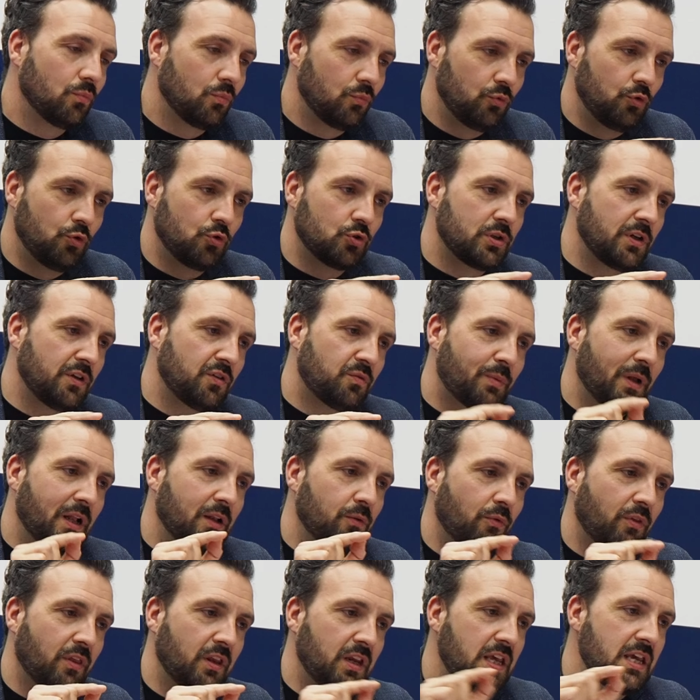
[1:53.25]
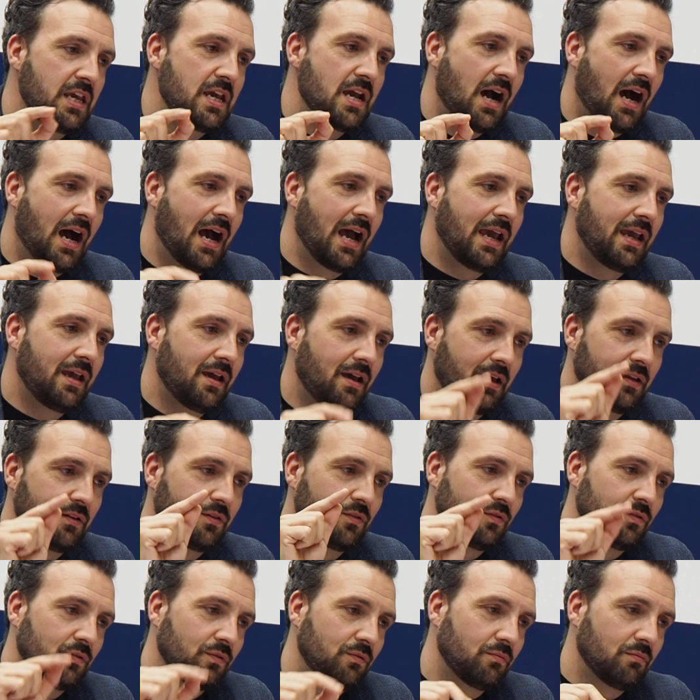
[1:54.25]
usually spelled with EI, had
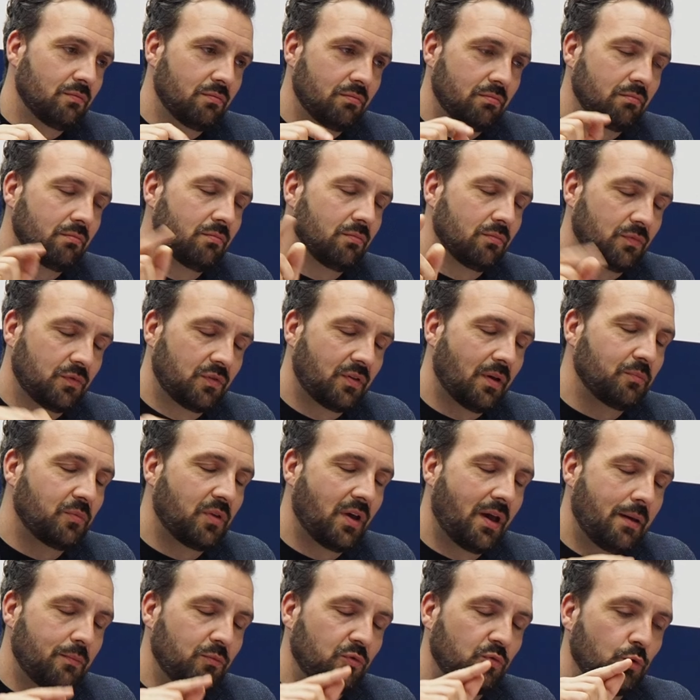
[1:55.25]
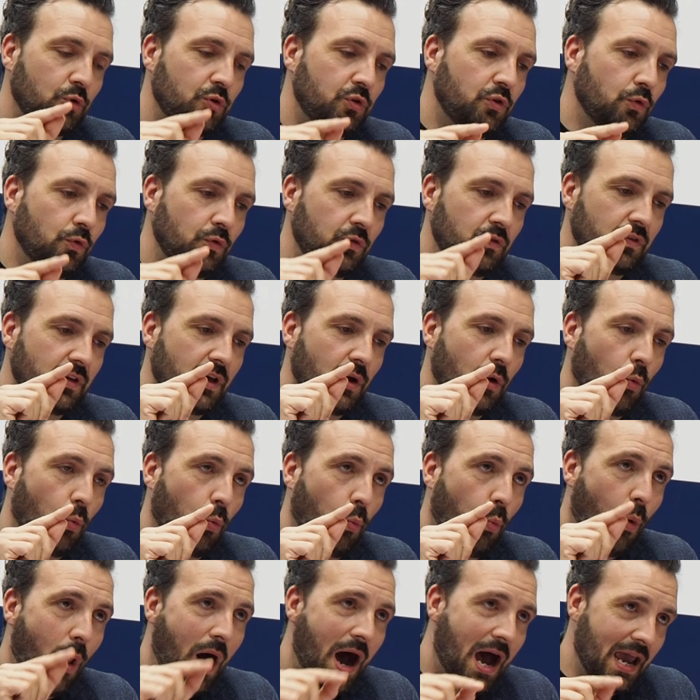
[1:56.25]
sometimes would use a
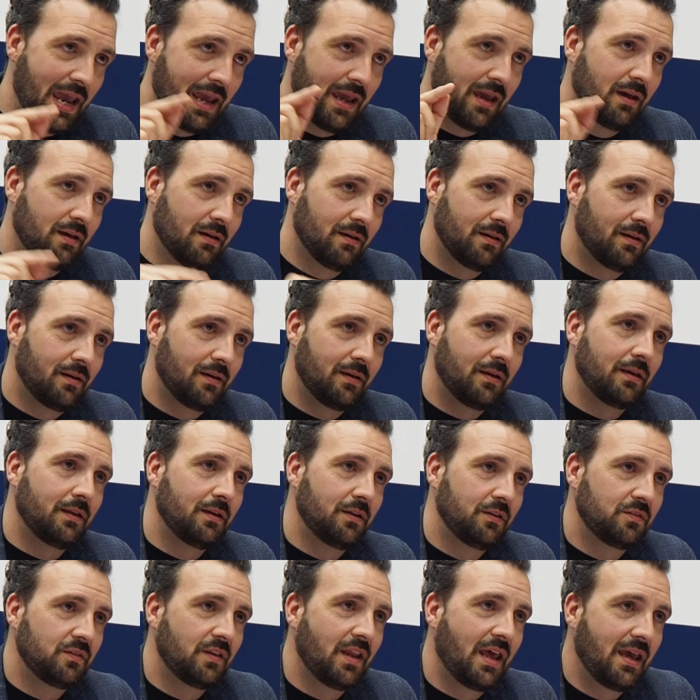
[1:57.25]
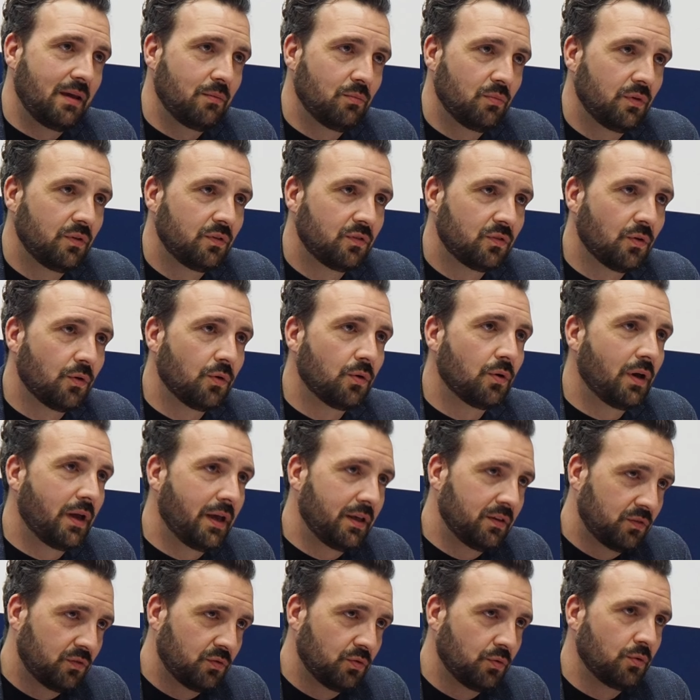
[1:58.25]
Y in his name, so
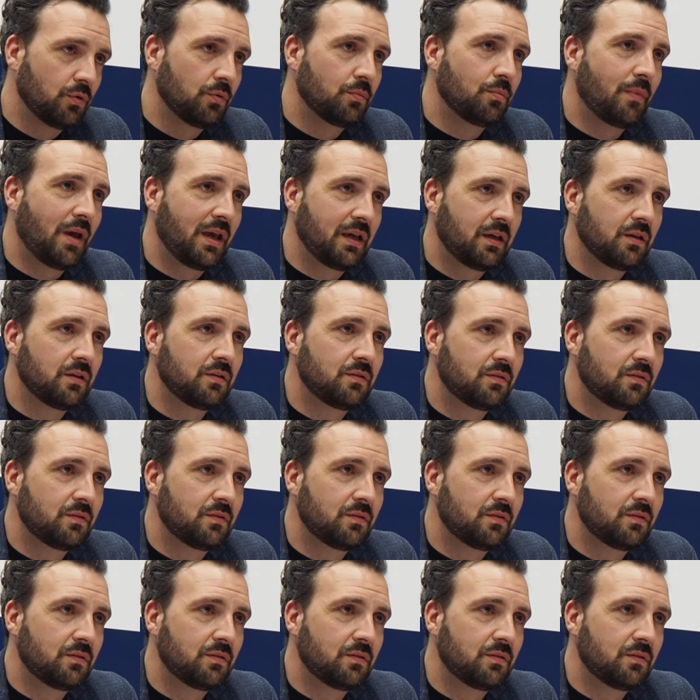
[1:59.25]
as to make it